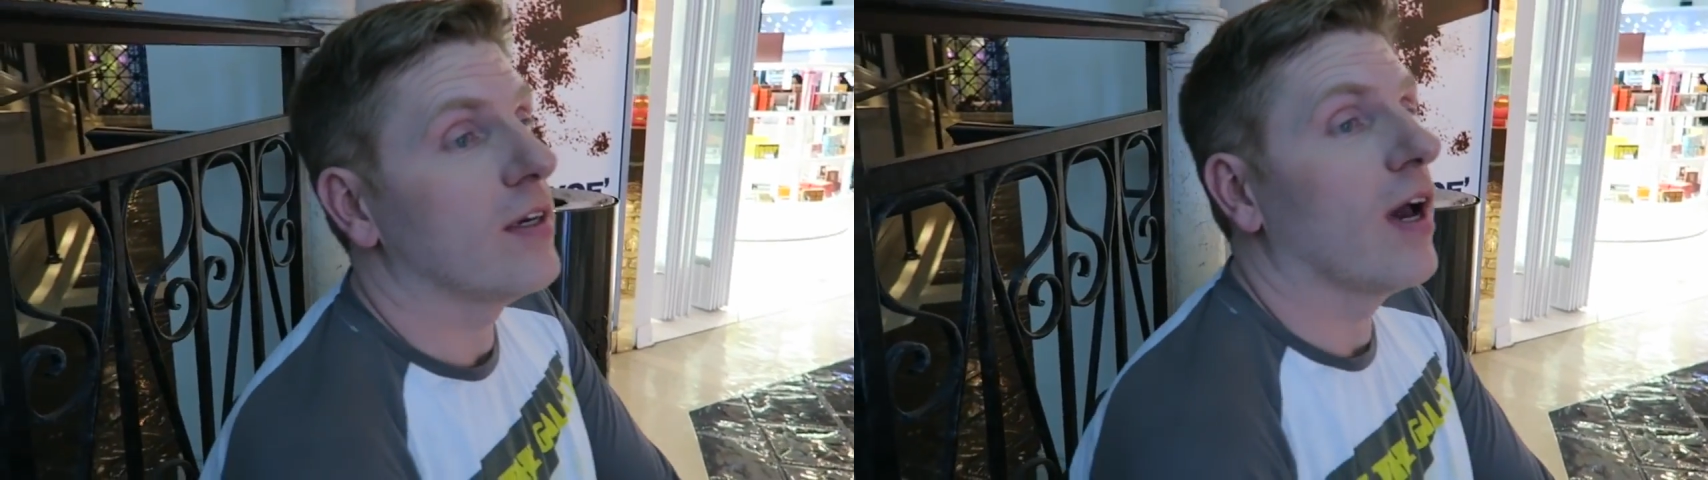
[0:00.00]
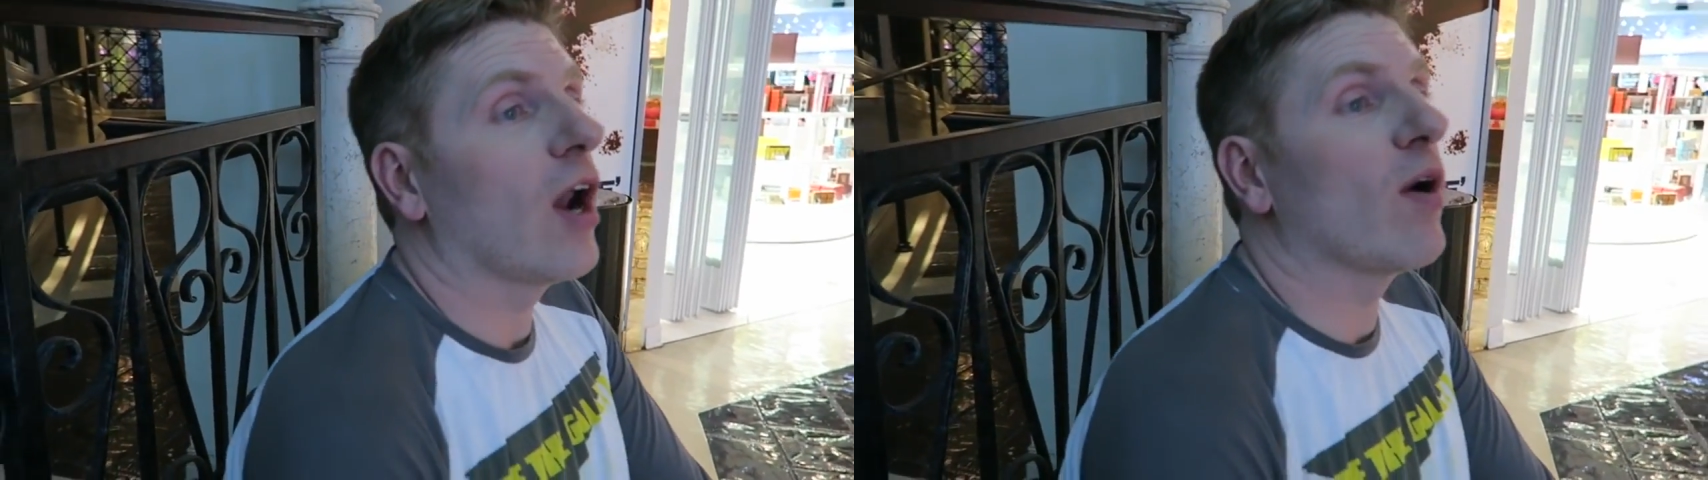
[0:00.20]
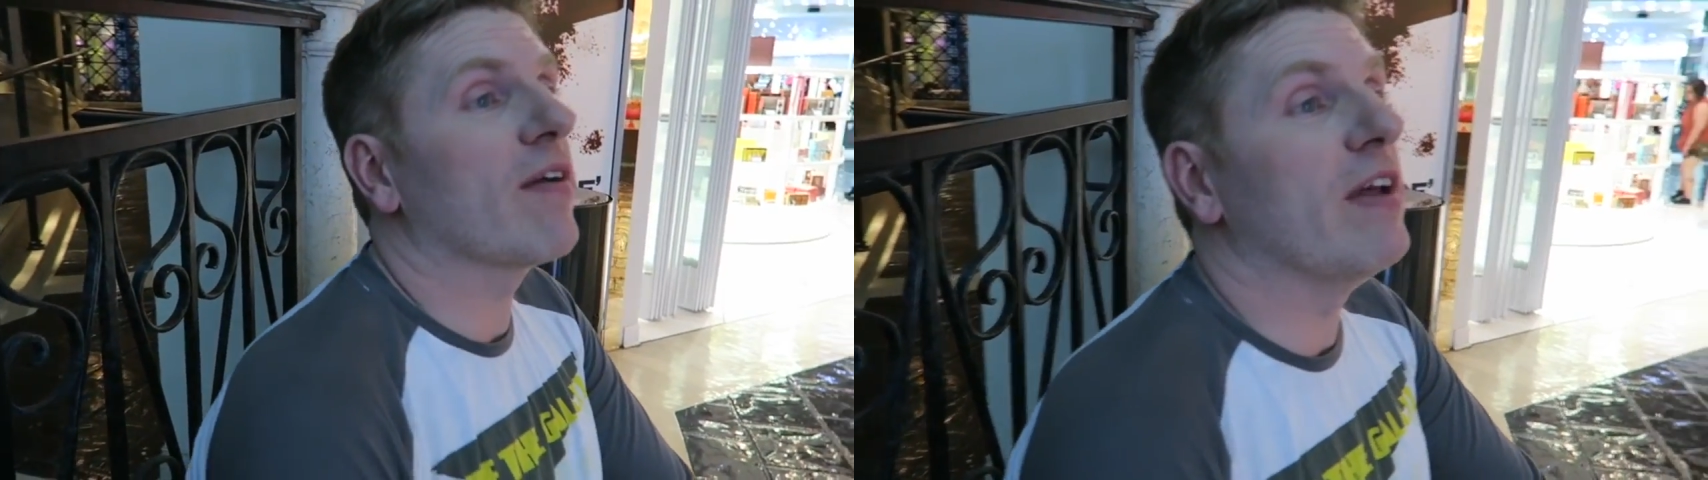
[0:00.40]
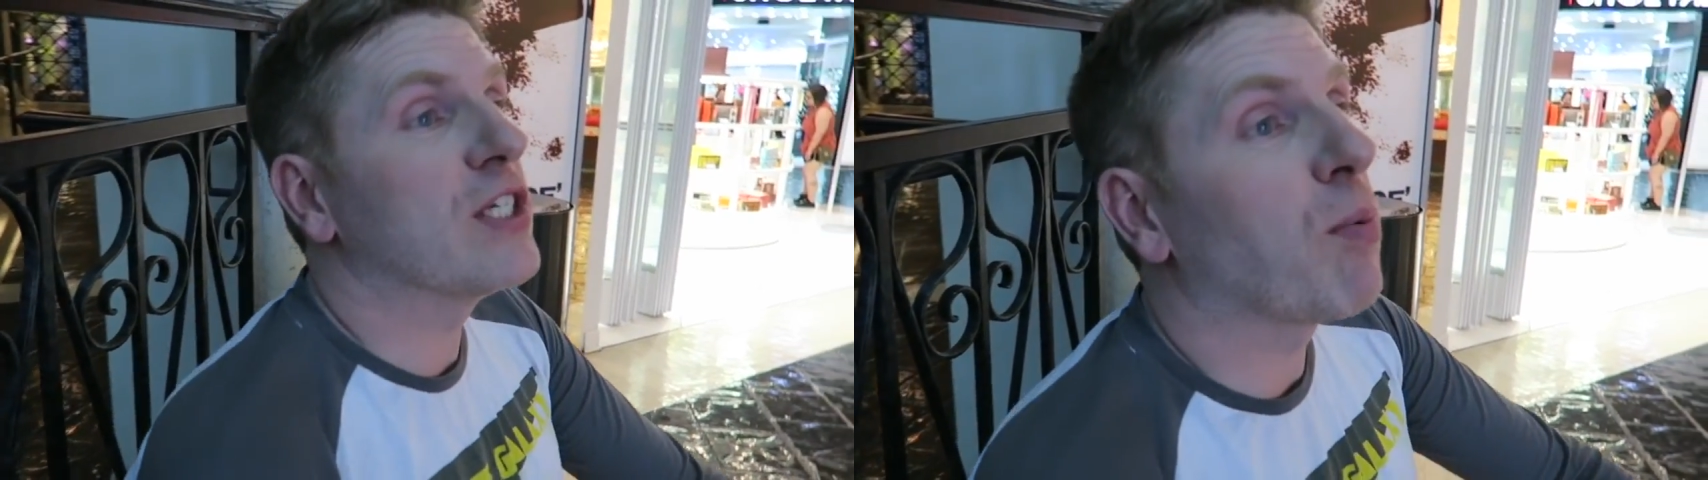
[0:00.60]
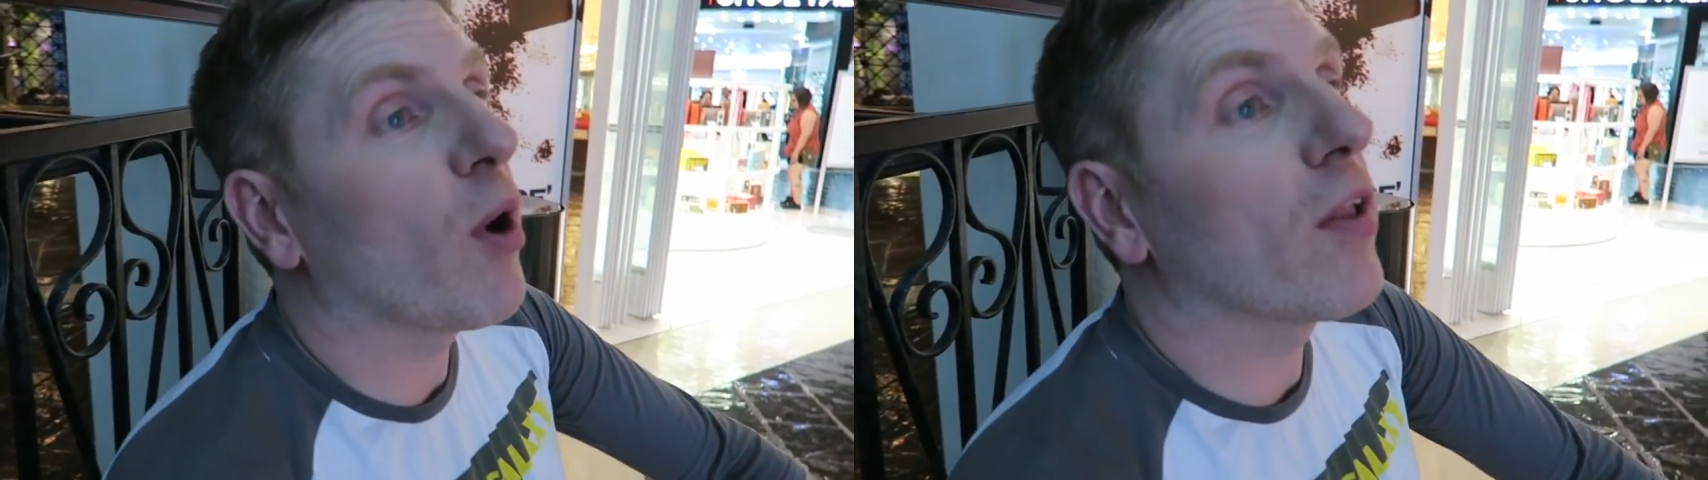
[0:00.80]
I don't want to give any
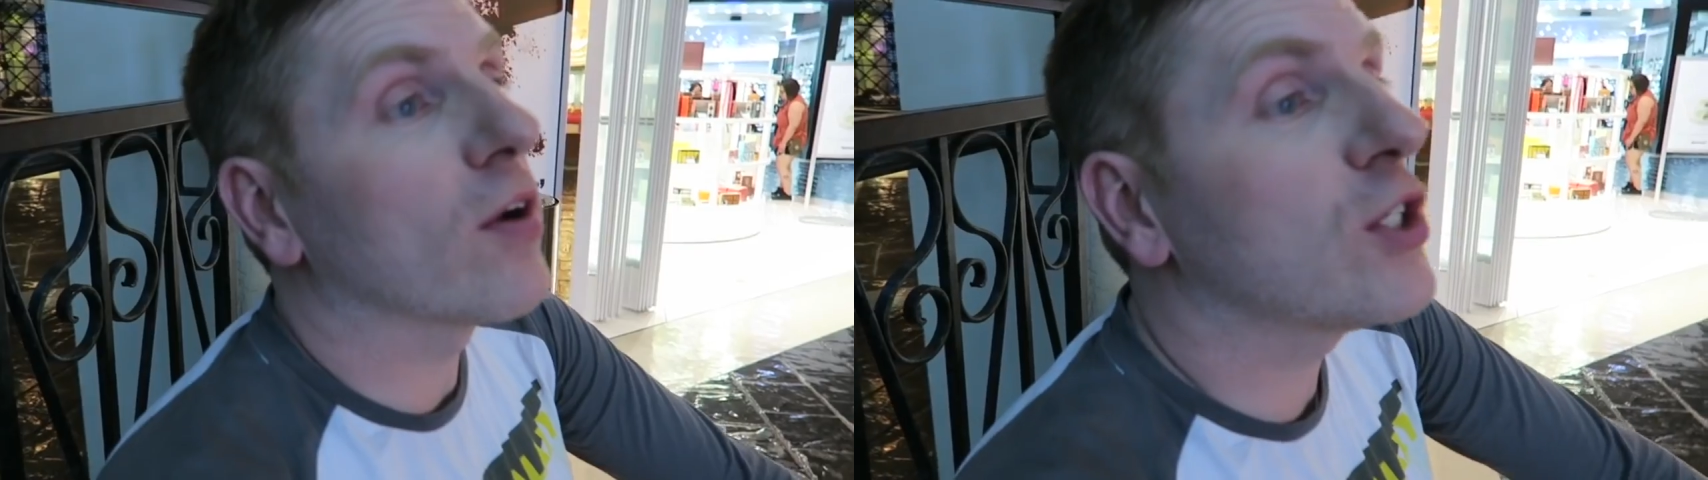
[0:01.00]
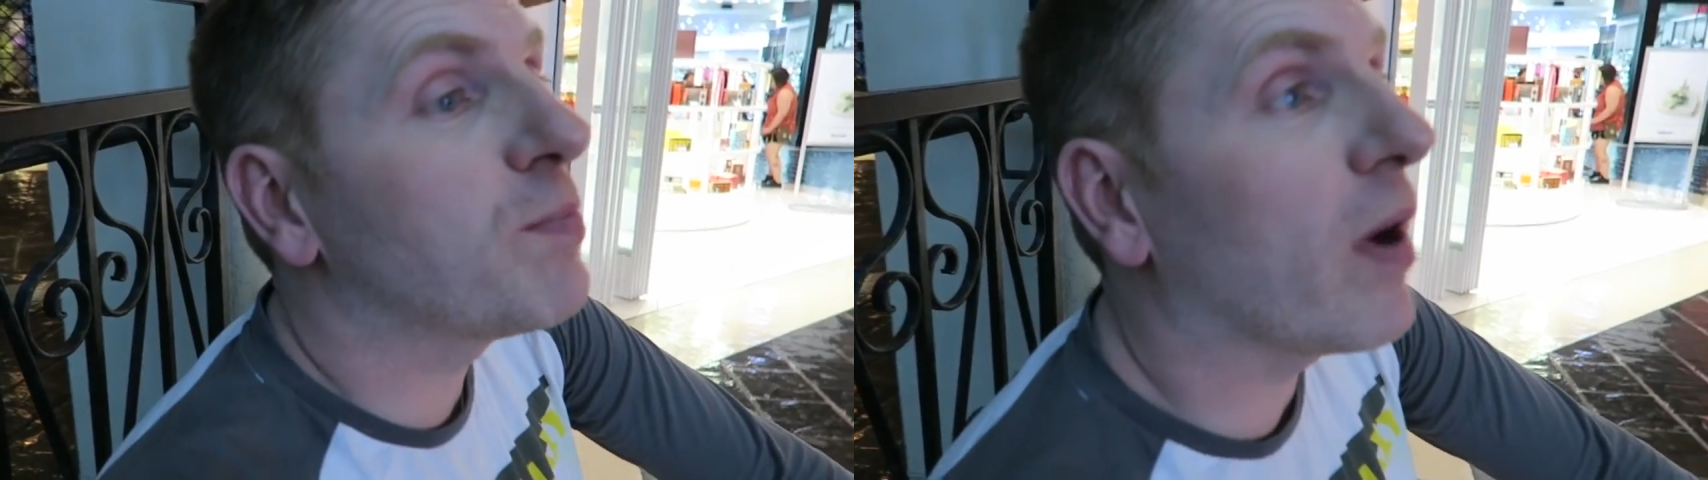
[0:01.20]
spoilers,